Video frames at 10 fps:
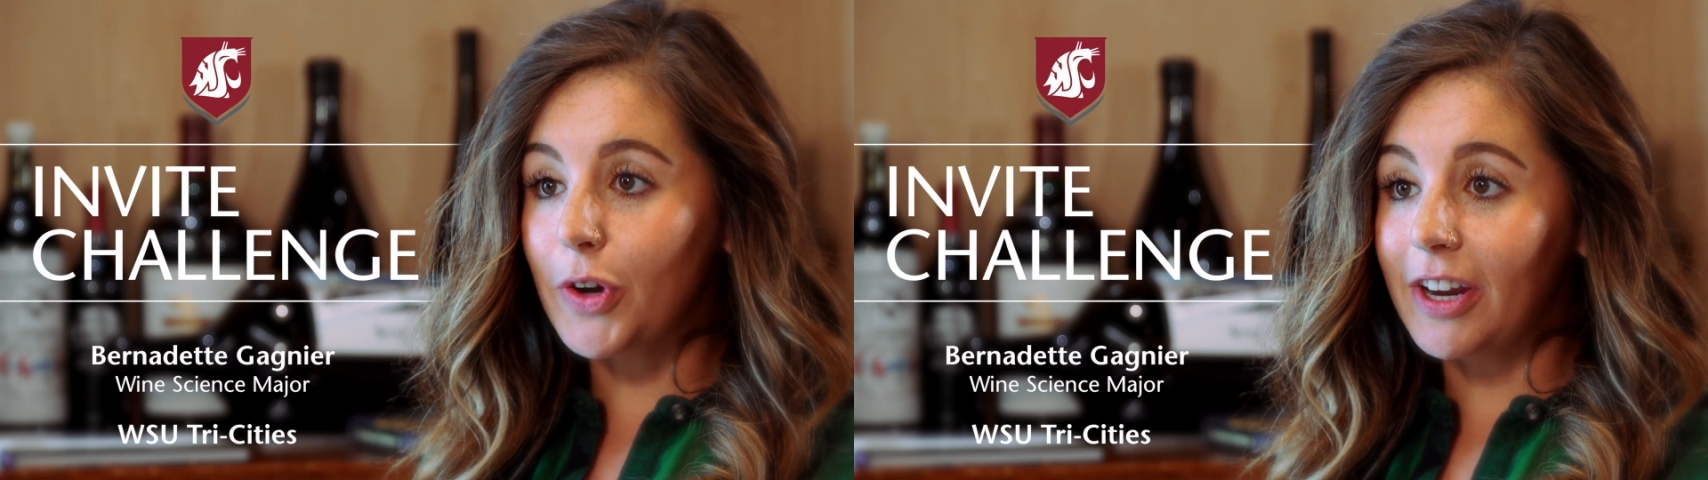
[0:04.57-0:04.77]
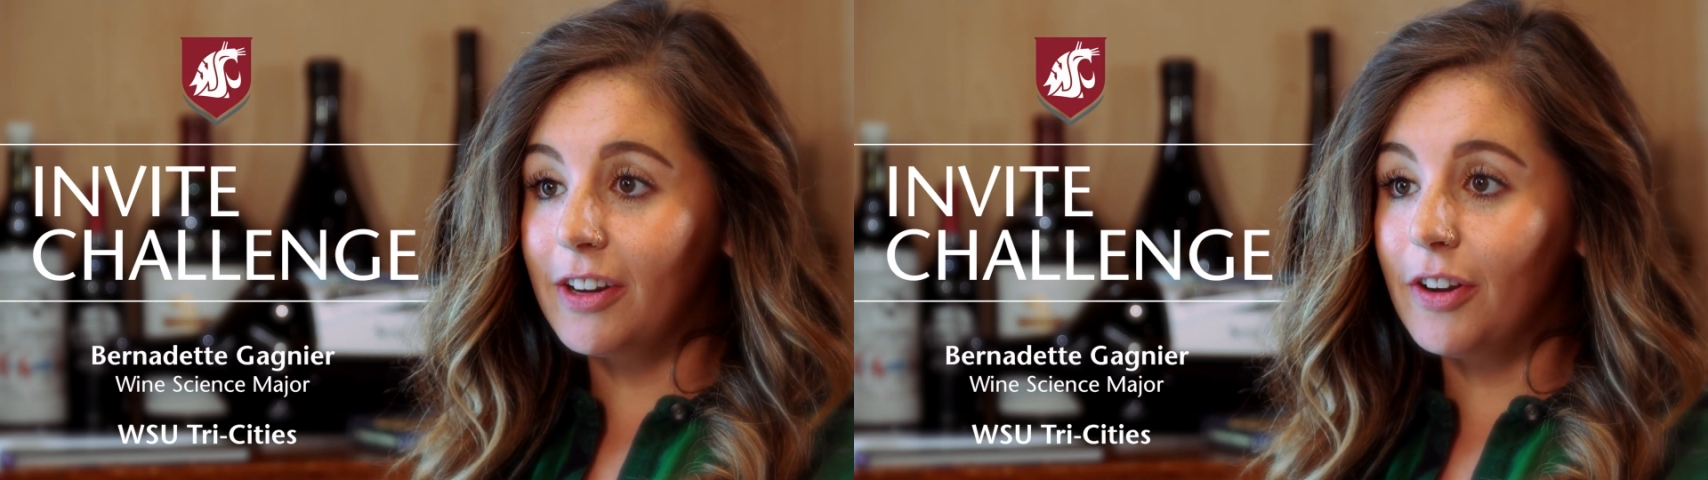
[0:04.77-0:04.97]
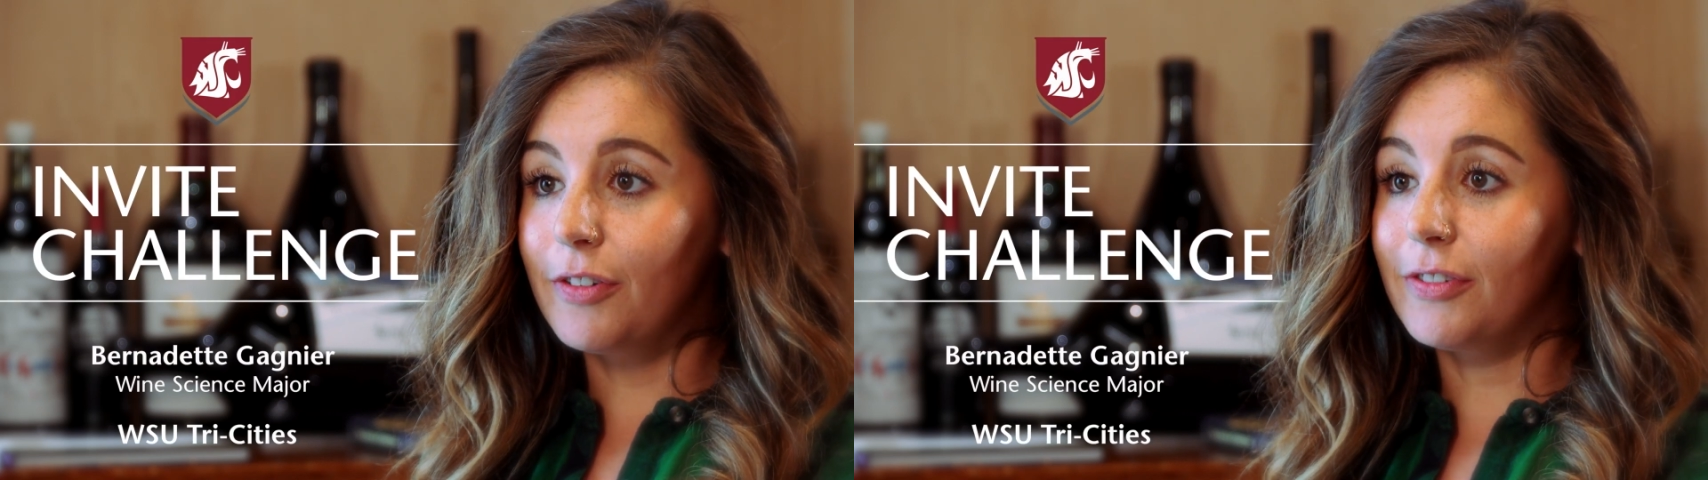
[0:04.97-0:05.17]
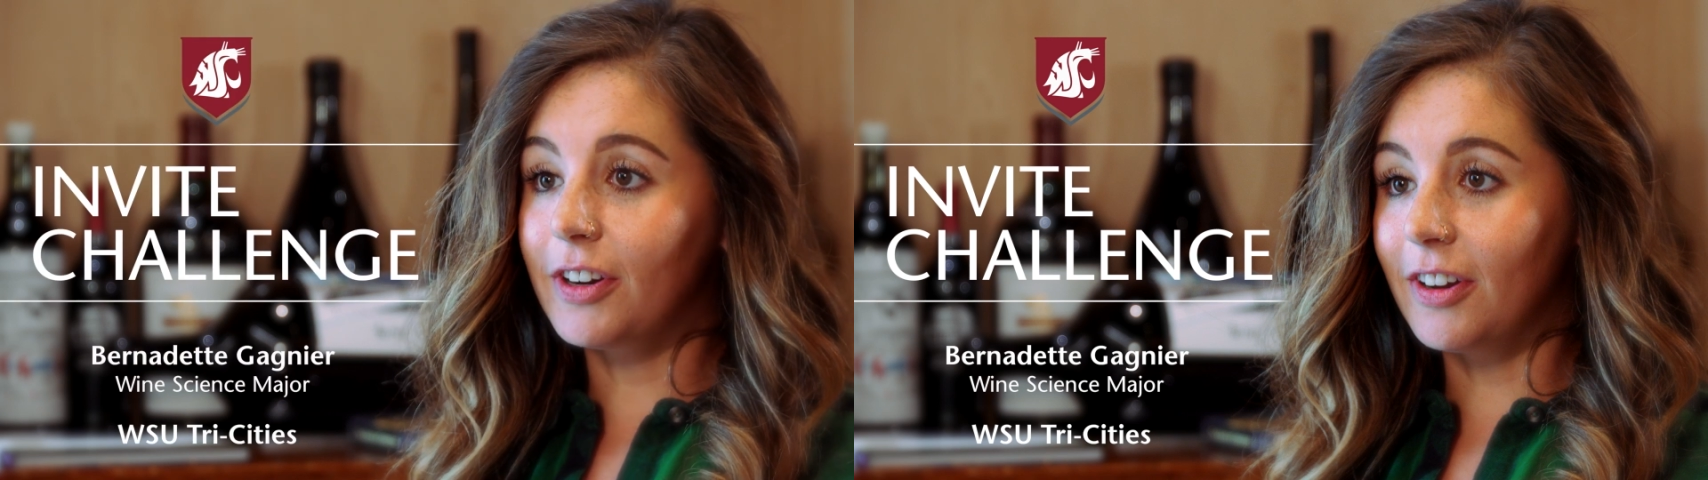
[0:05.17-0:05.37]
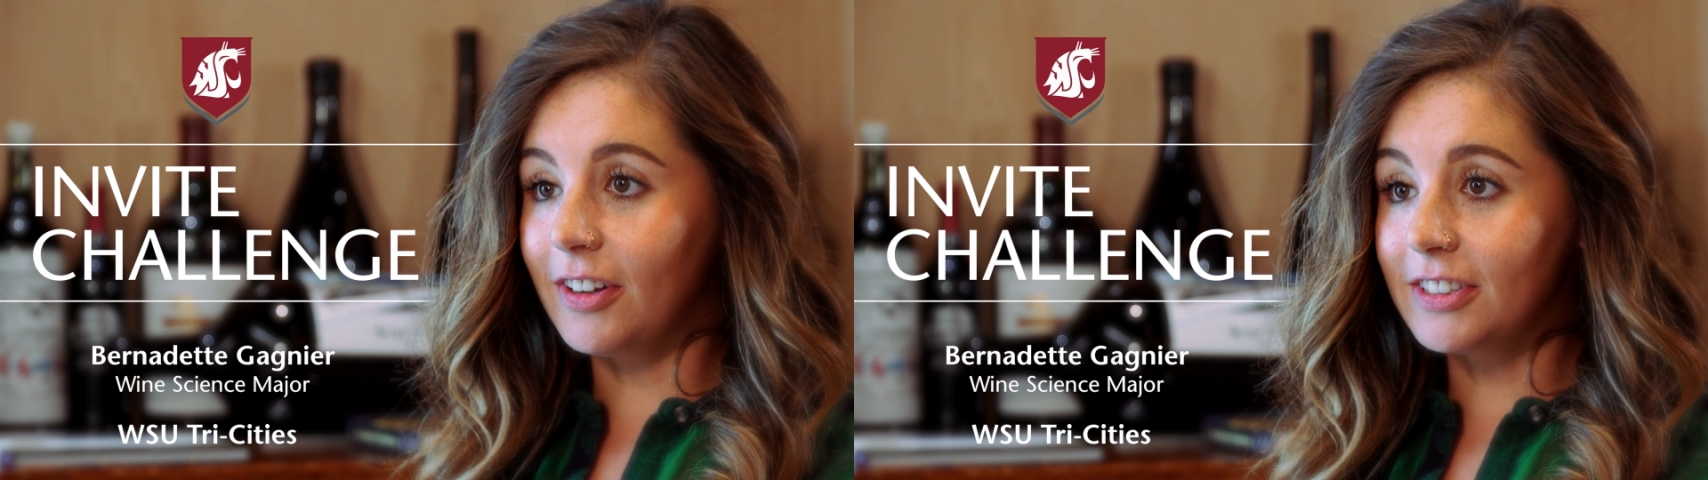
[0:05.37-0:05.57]
trade
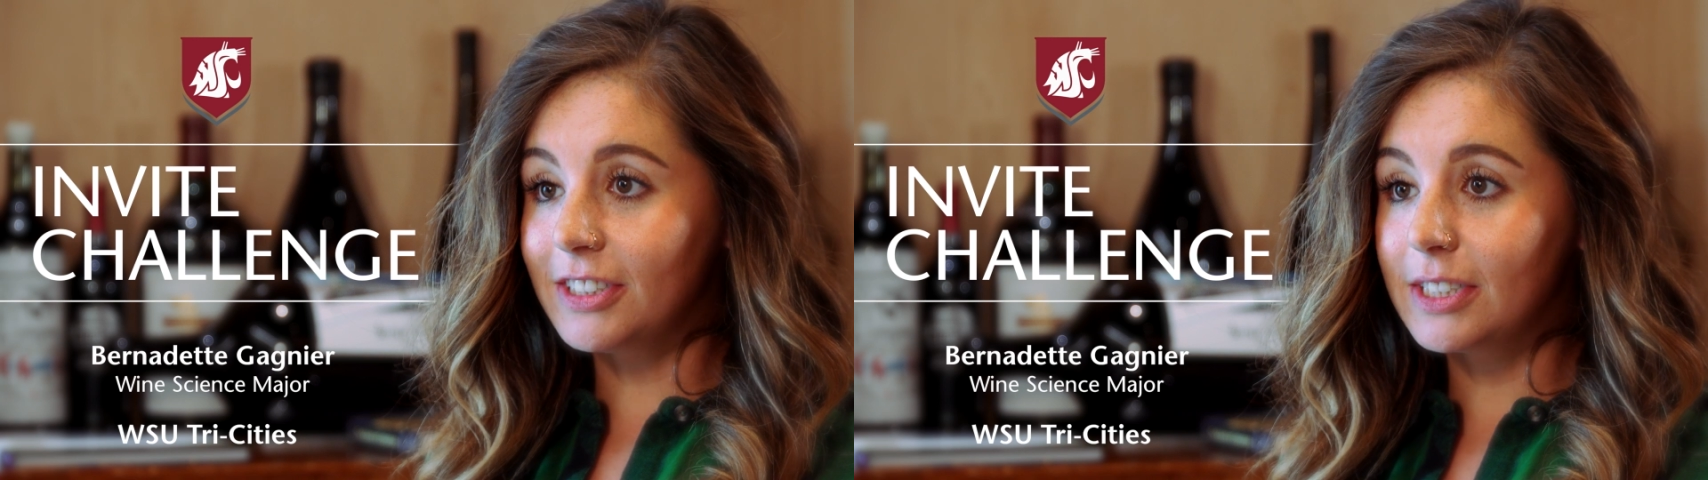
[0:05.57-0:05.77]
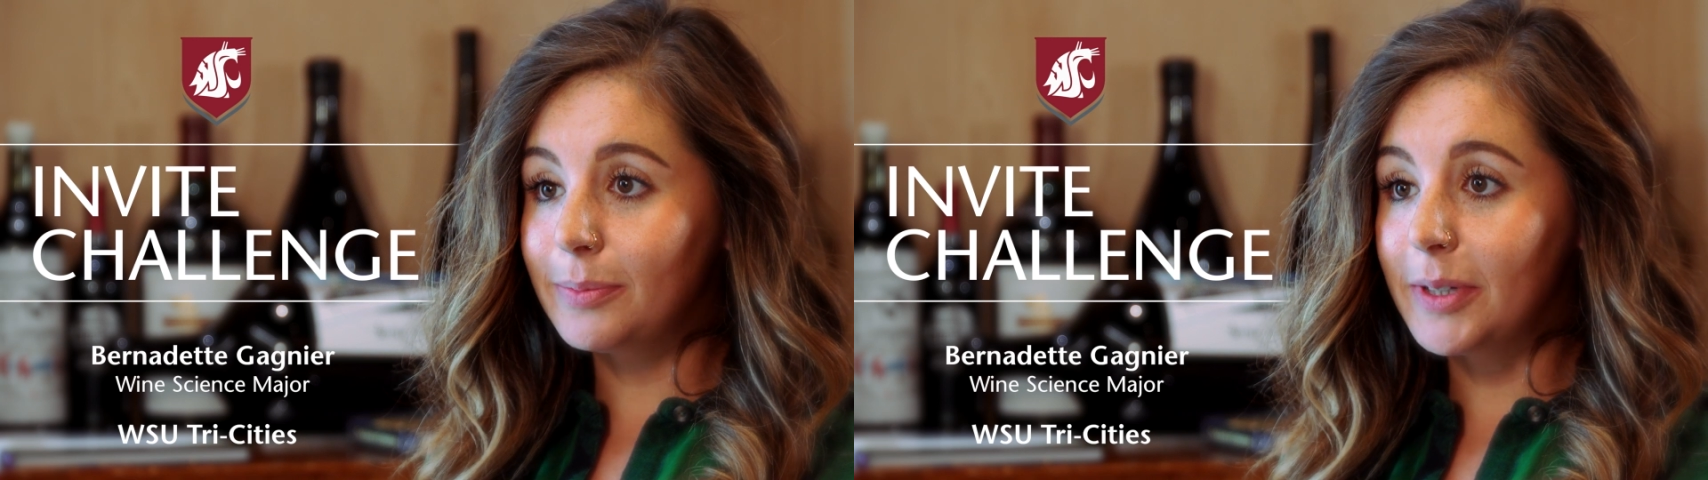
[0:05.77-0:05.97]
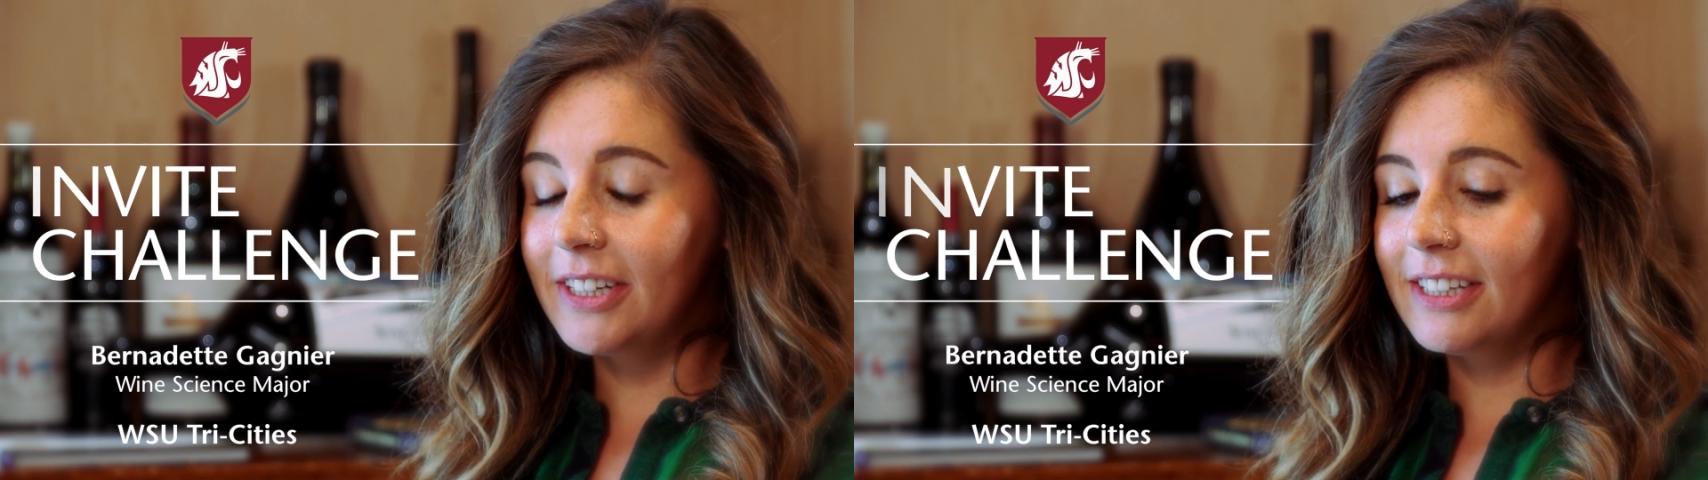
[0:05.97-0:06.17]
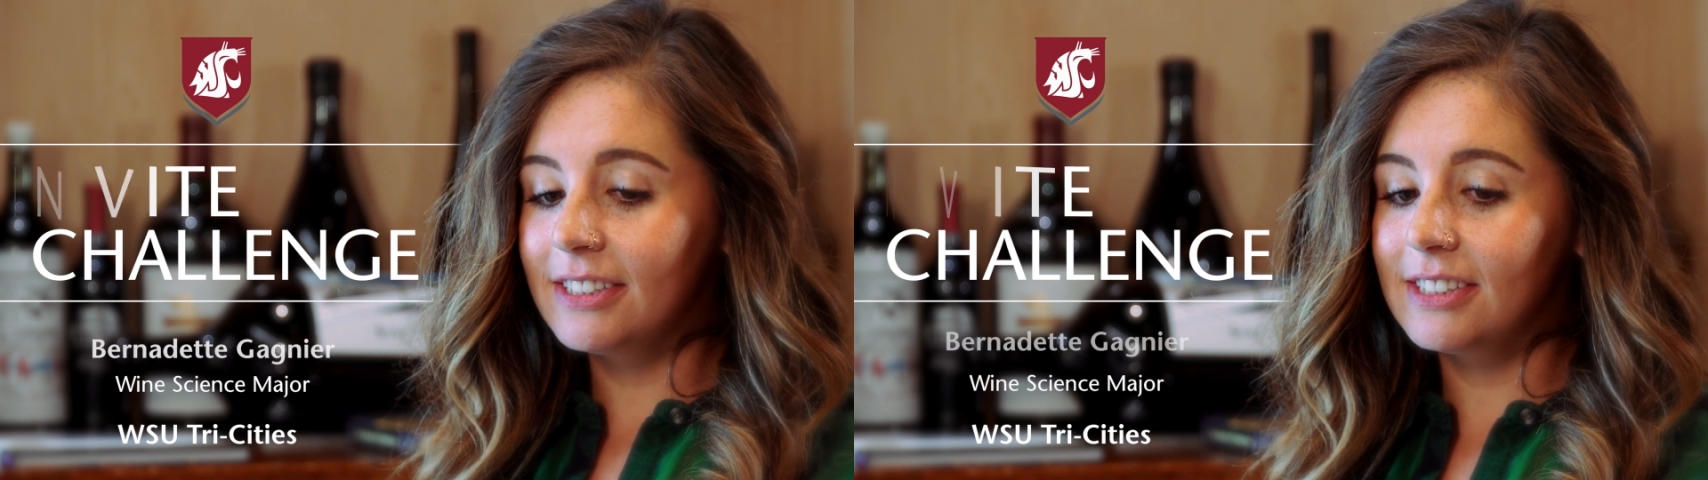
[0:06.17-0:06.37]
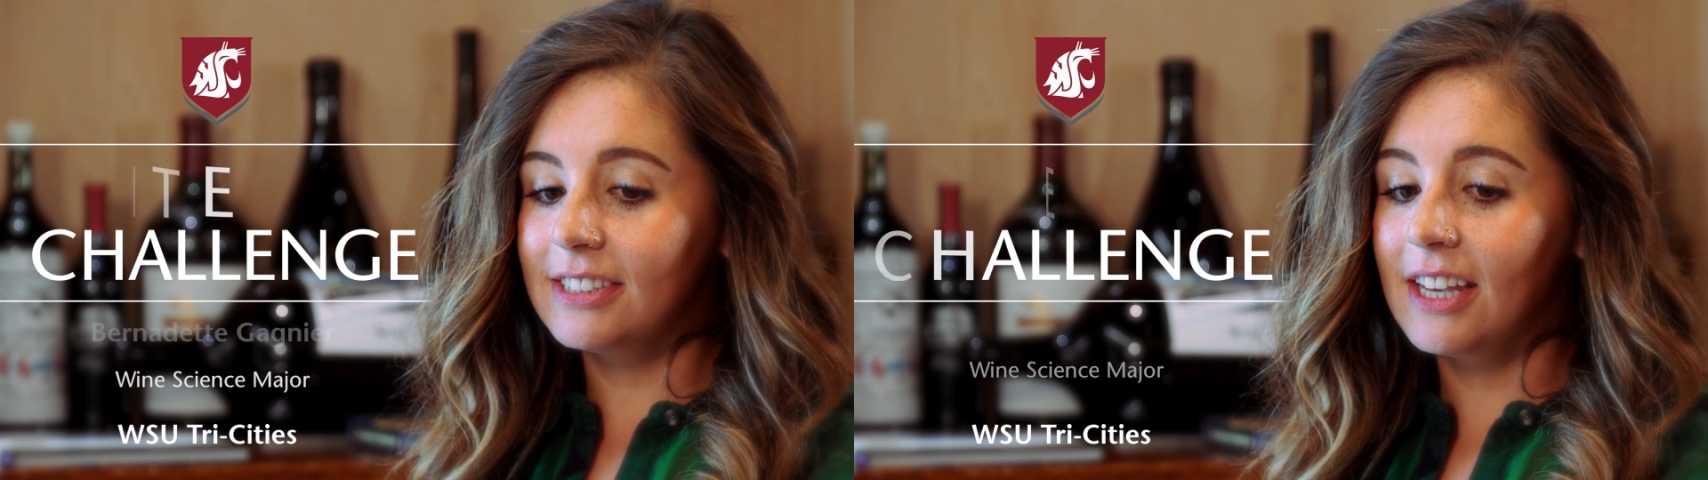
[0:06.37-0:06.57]
over a college
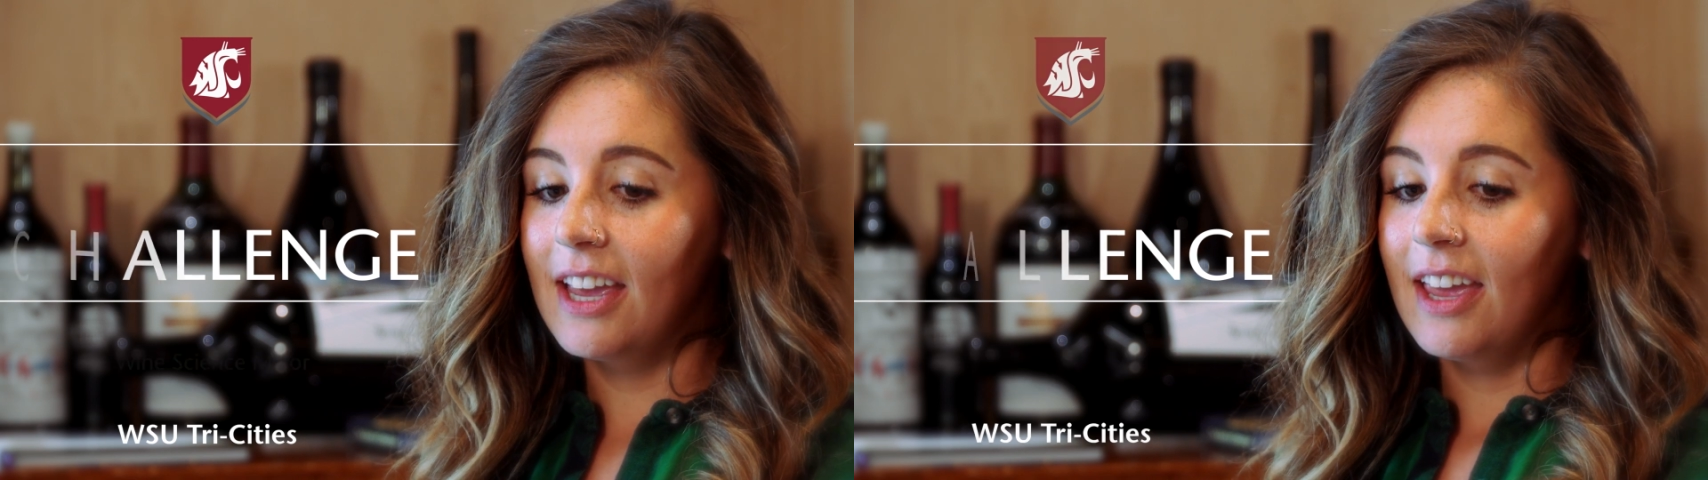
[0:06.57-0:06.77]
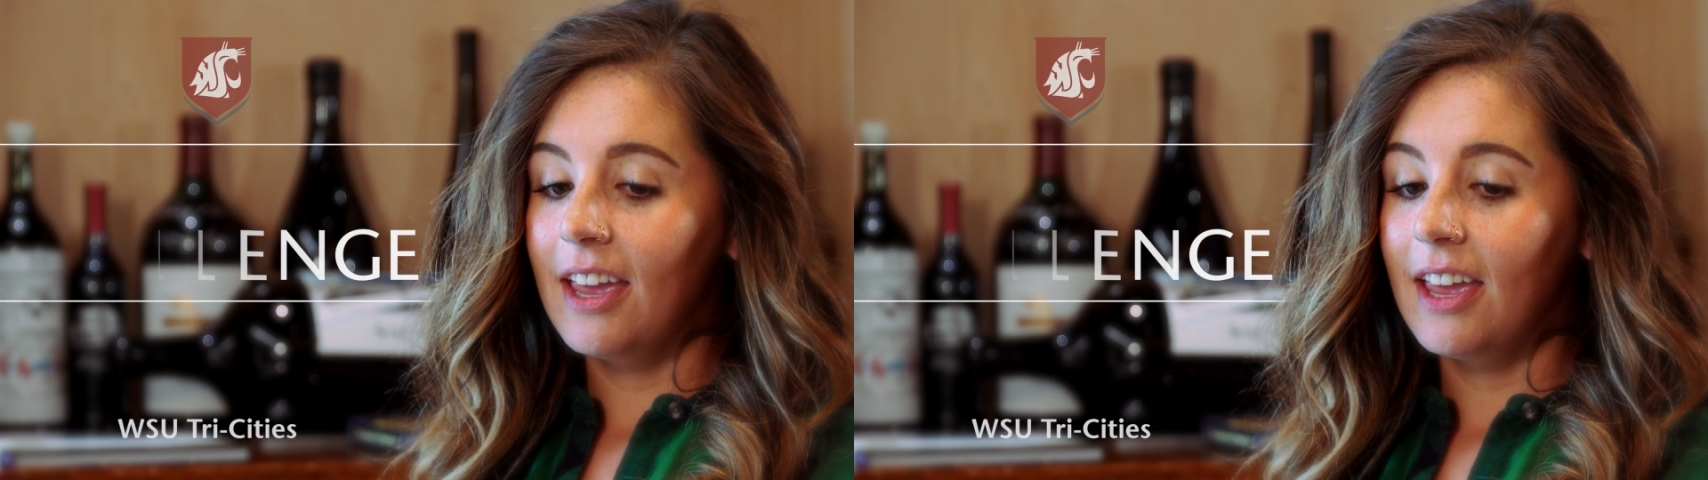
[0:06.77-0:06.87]
experience.